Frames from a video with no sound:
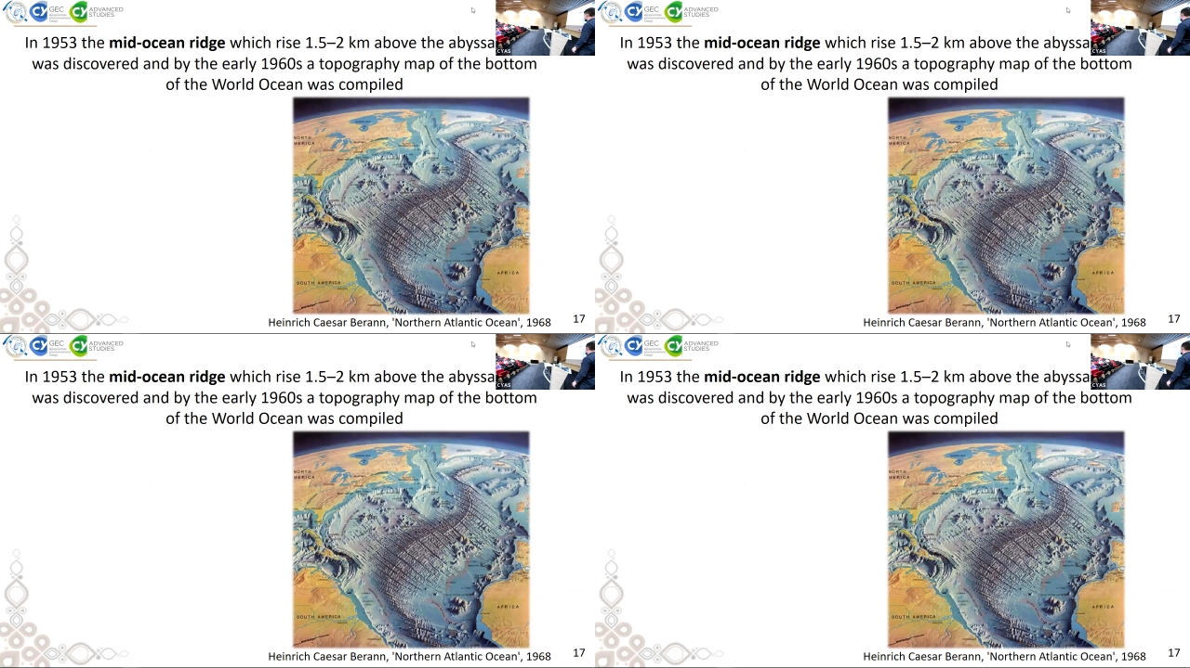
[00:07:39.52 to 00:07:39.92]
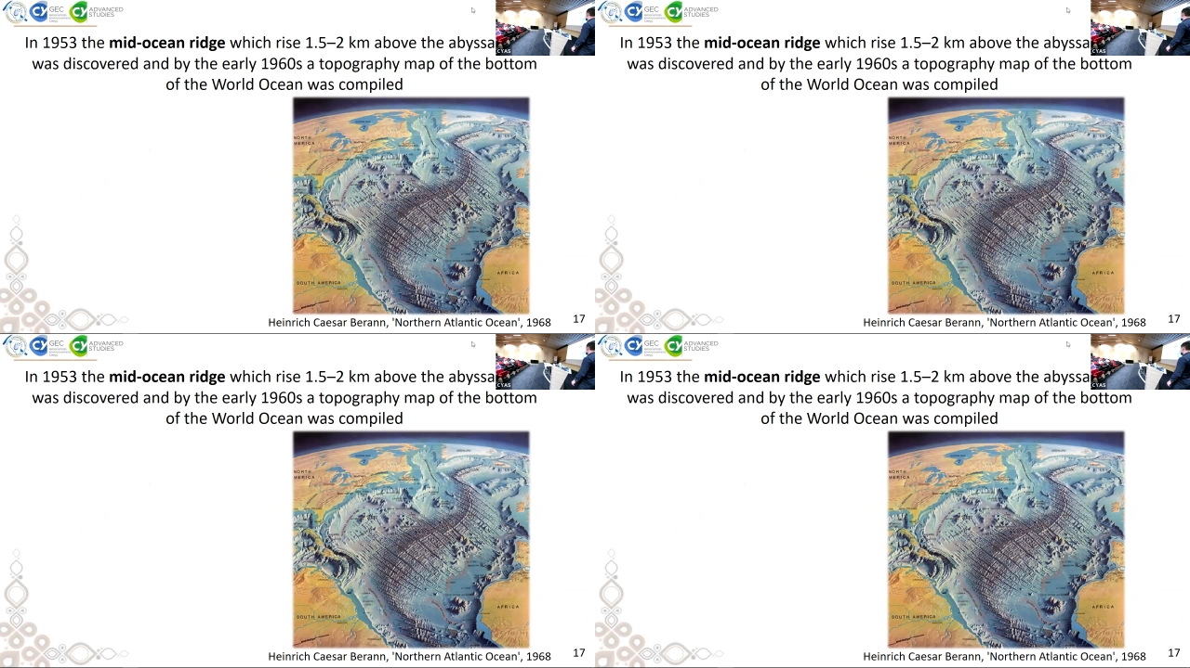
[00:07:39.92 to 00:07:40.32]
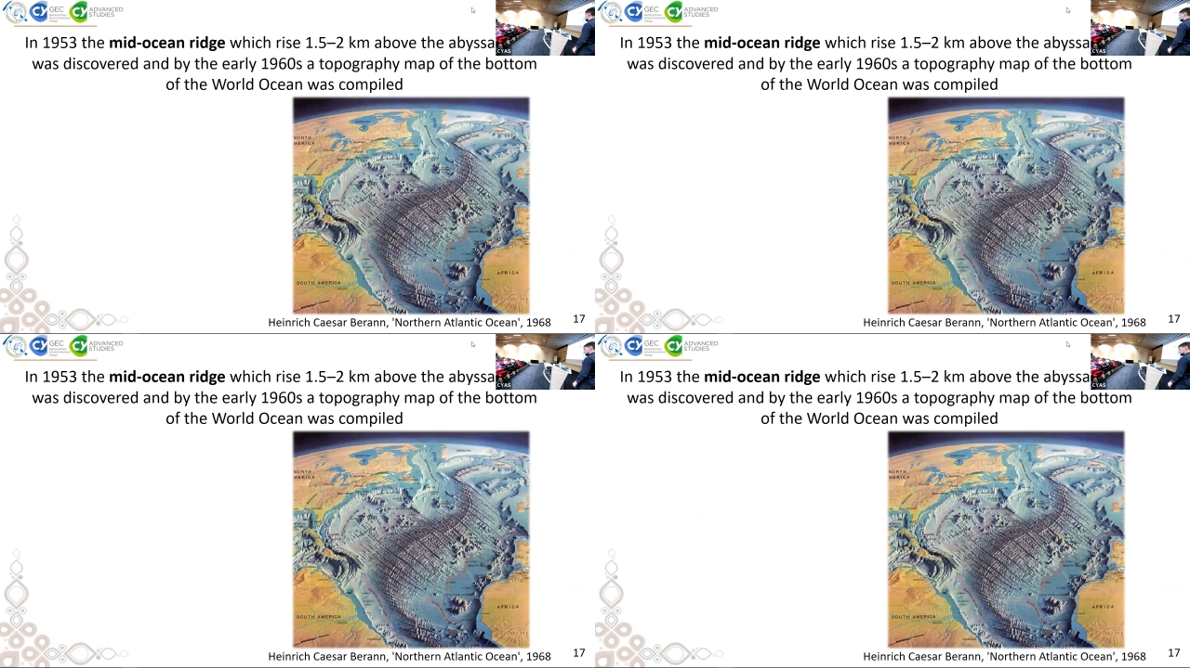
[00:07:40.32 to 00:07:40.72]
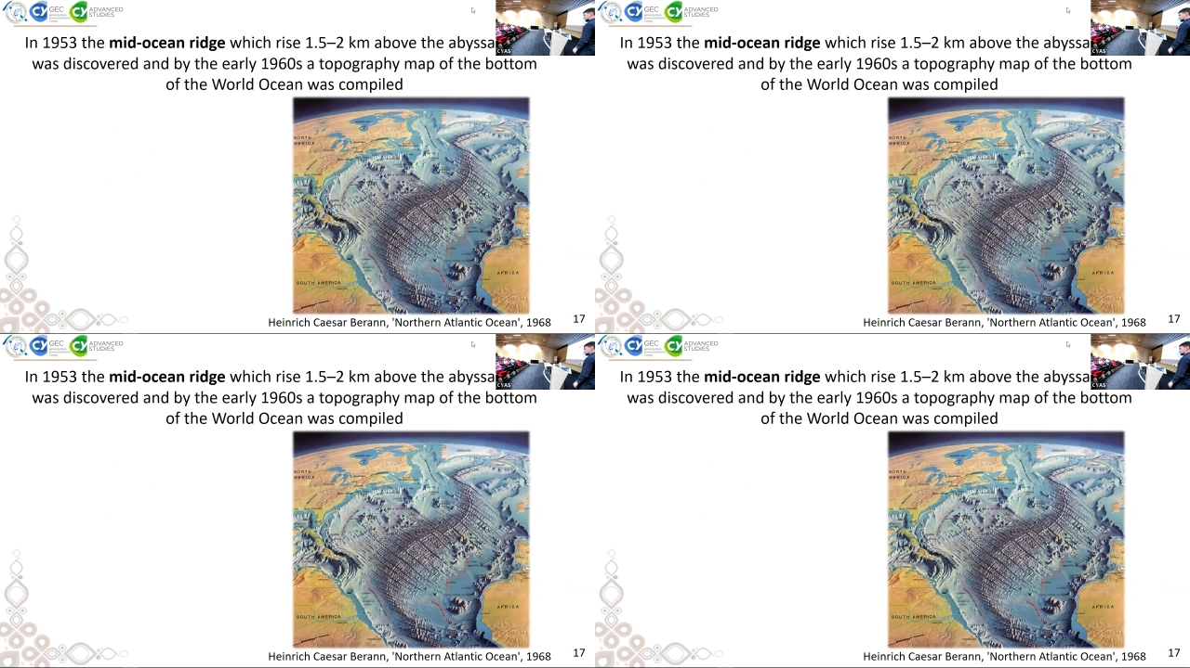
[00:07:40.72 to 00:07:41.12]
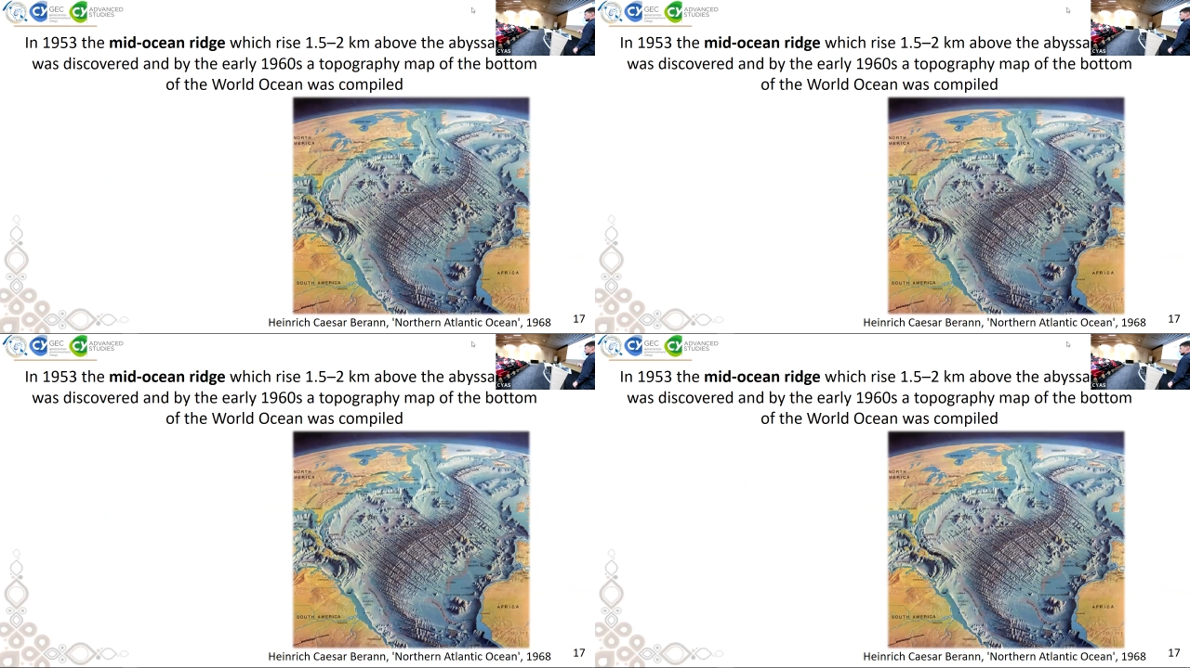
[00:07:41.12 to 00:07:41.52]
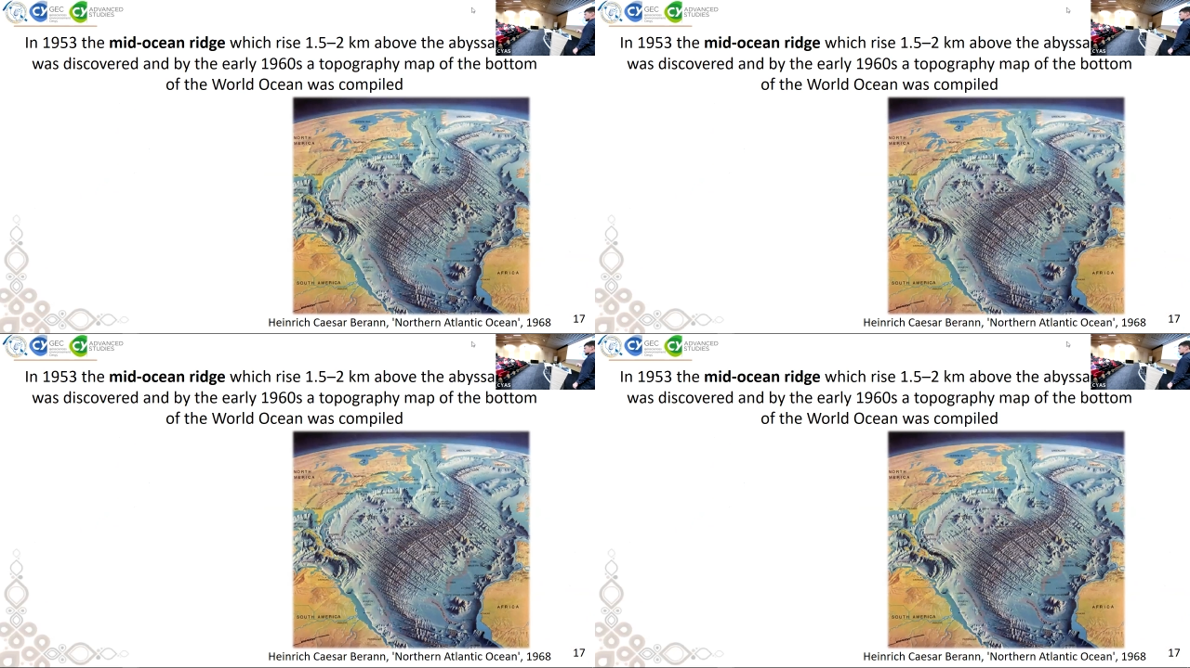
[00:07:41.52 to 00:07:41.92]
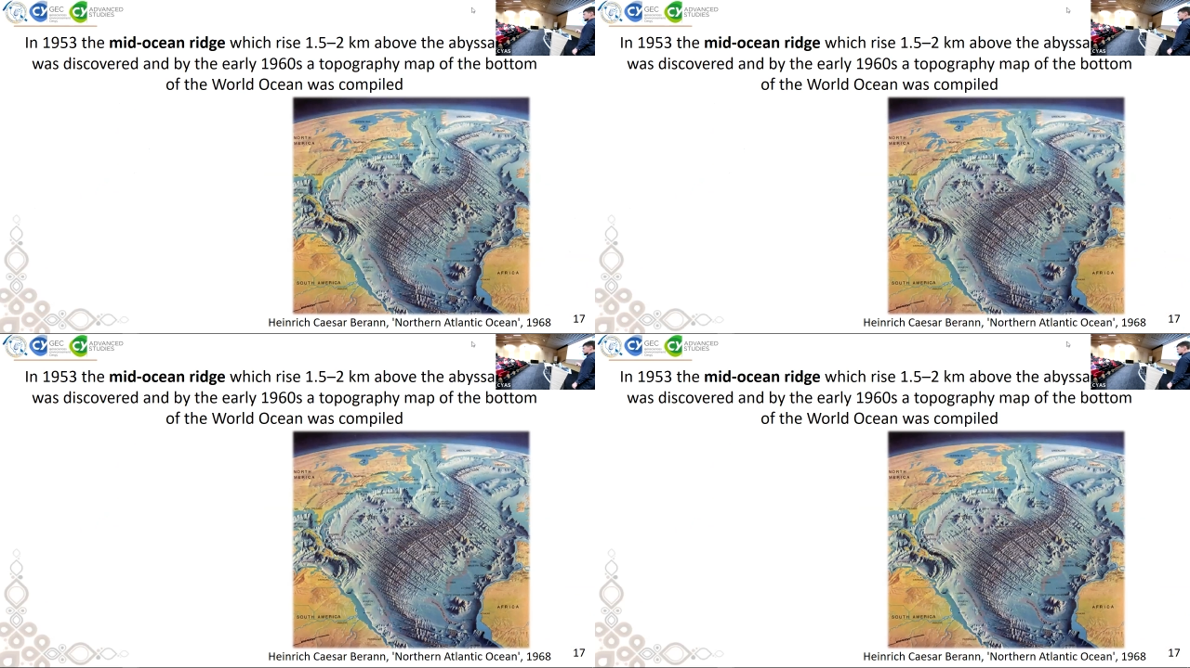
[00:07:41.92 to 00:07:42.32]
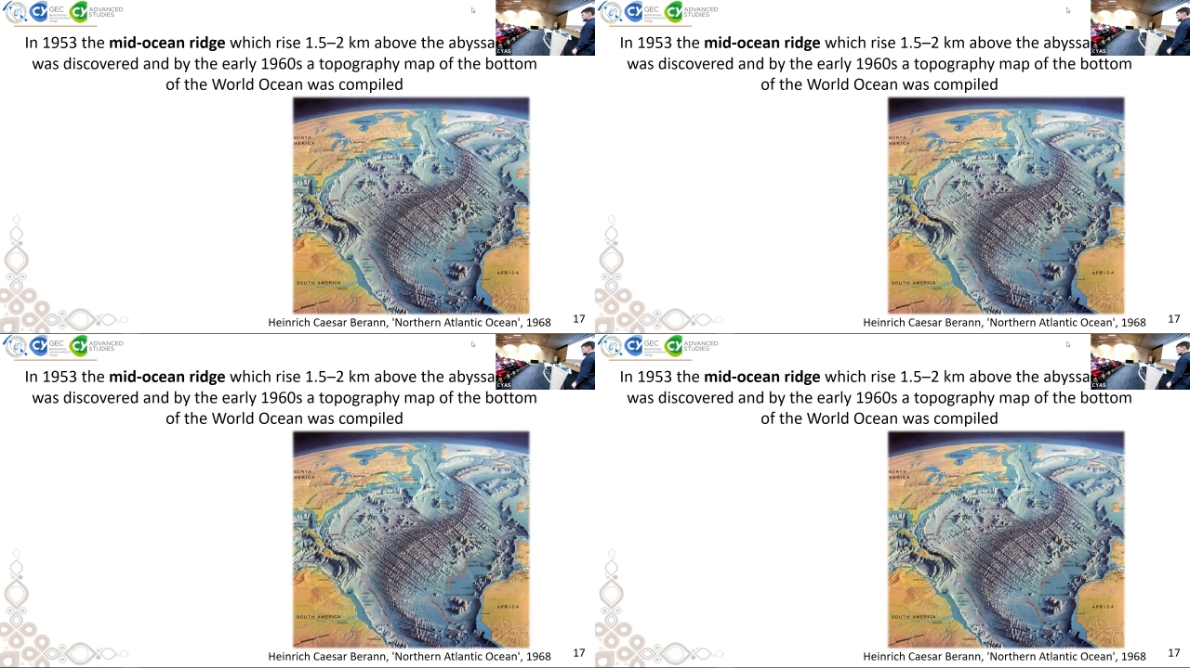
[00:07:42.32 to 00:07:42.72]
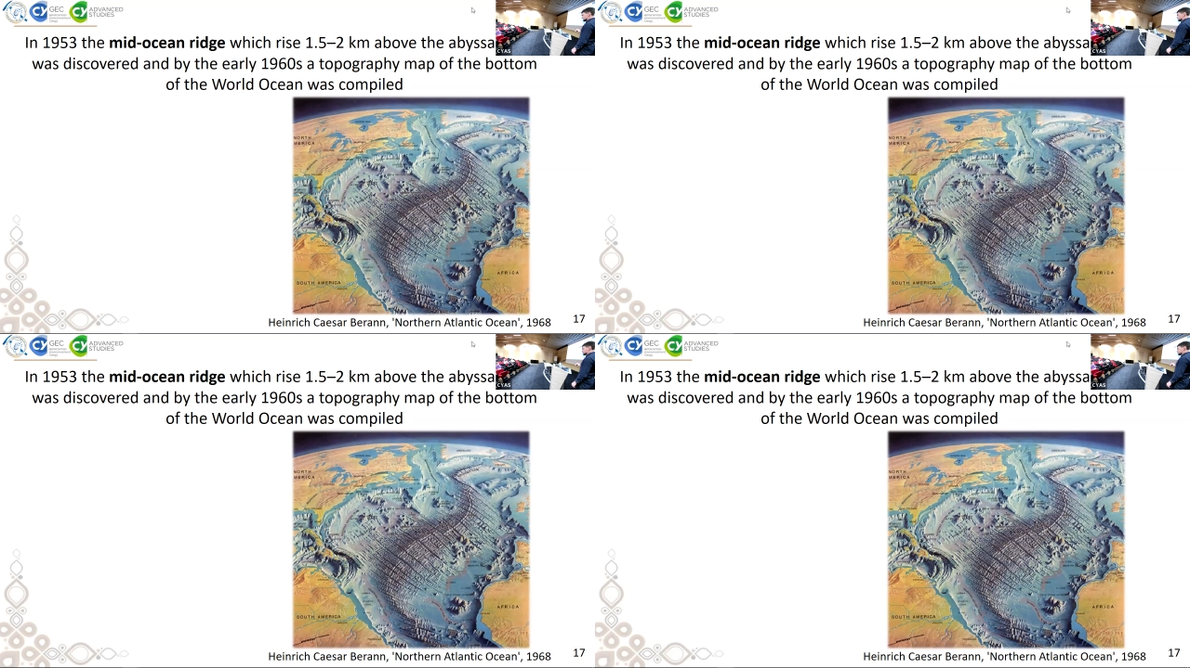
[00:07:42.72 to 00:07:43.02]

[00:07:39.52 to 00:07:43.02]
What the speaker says: (no speaker visible)